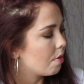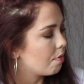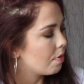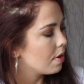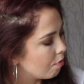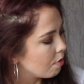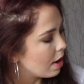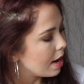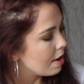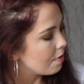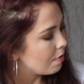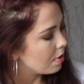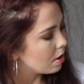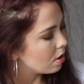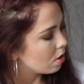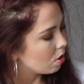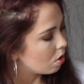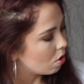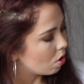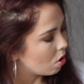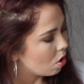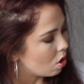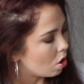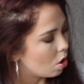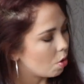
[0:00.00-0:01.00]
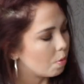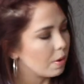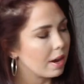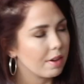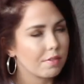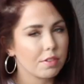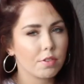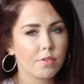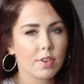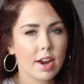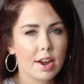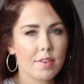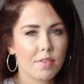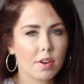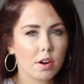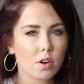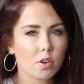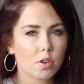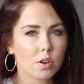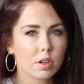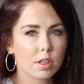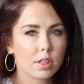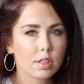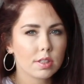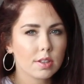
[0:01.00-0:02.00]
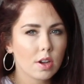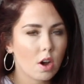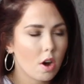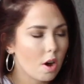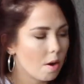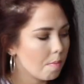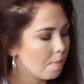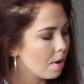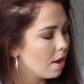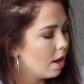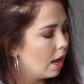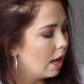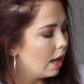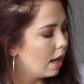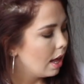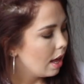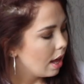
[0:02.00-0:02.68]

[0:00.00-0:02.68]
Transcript: Ravenclaw. We have the Ravenclaw at the top,